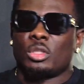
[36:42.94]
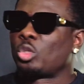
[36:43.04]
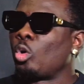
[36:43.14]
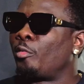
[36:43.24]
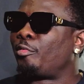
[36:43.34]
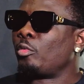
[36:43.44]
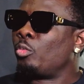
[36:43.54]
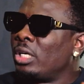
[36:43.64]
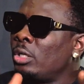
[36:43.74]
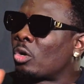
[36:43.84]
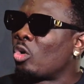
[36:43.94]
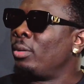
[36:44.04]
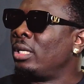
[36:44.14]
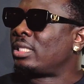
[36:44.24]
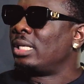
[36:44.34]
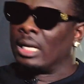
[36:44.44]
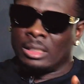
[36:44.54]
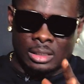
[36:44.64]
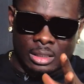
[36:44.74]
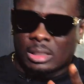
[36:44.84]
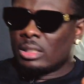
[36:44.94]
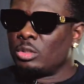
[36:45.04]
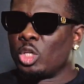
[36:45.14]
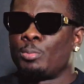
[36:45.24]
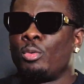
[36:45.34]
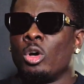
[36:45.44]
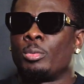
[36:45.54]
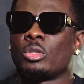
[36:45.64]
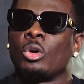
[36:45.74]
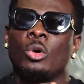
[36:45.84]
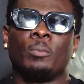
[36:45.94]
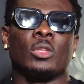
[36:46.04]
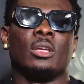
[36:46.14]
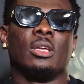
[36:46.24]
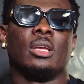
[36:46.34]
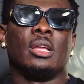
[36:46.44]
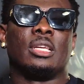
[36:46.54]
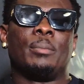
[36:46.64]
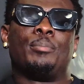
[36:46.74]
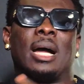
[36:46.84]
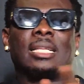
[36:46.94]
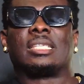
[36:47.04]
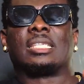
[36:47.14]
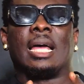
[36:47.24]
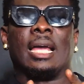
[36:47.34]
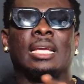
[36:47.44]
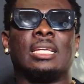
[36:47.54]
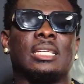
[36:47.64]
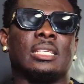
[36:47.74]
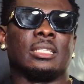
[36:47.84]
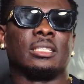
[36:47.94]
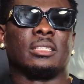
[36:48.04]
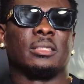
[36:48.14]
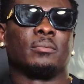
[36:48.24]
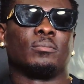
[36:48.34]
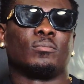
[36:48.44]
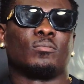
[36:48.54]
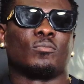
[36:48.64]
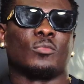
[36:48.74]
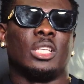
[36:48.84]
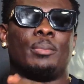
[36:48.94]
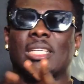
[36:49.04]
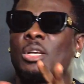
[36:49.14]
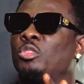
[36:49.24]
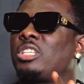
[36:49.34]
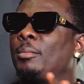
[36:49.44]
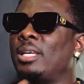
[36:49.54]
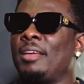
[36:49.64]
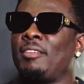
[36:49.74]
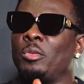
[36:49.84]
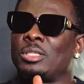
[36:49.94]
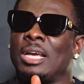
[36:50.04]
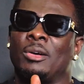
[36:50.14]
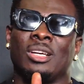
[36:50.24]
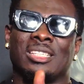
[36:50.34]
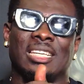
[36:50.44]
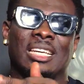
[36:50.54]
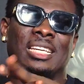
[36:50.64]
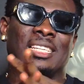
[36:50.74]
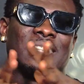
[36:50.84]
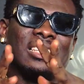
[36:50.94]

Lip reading: stuff within your community and just blow up. So the bad side of social media, if I would say, I would just say,